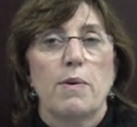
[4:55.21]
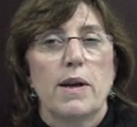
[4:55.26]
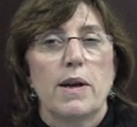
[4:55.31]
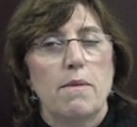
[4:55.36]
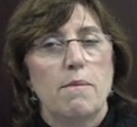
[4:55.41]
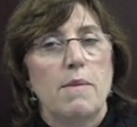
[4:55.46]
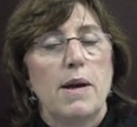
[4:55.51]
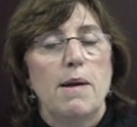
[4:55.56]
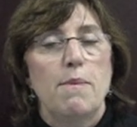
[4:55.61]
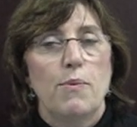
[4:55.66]
but
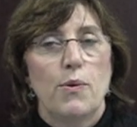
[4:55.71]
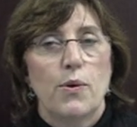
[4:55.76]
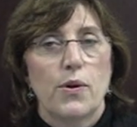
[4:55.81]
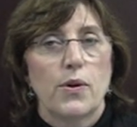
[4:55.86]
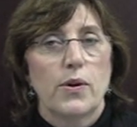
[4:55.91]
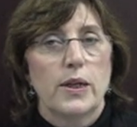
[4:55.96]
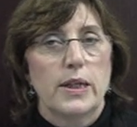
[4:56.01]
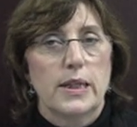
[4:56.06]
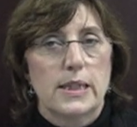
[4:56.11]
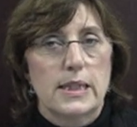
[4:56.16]
it may put
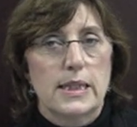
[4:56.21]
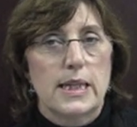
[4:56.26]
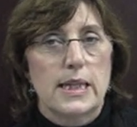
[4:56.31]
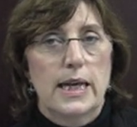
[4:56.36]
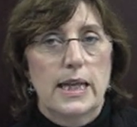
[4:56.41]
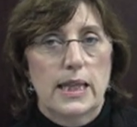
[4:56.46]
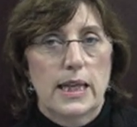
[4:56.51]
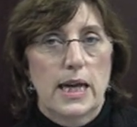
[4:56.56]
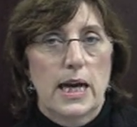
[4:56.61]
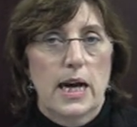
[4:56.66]
her in a
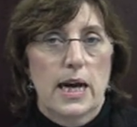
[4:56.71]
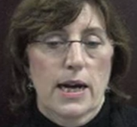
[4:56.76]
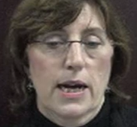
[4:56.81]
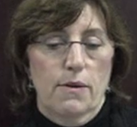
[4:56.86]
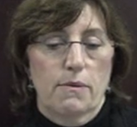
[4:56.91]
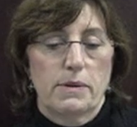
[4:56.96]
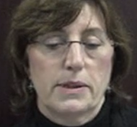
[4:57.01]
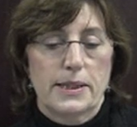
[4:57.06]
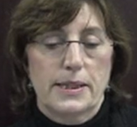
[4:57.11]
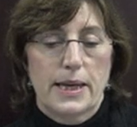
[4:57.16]
slightly
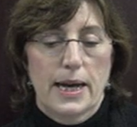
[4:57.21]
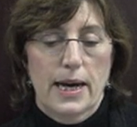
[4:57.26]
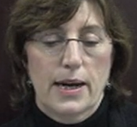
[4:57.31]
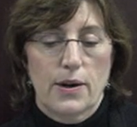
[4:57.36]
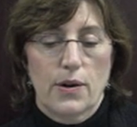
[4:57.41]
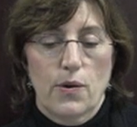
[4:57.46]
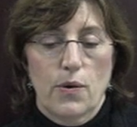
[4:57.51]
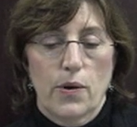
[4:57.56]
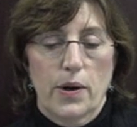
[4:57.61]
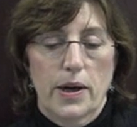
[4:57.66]
higher risk
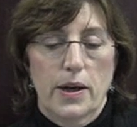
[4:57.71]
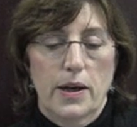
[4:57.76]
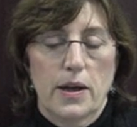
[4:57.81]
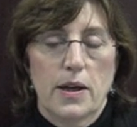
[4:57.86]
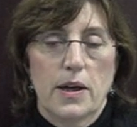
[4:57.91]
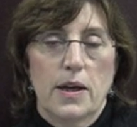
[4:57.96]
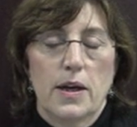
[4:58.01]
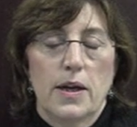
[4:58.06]
category.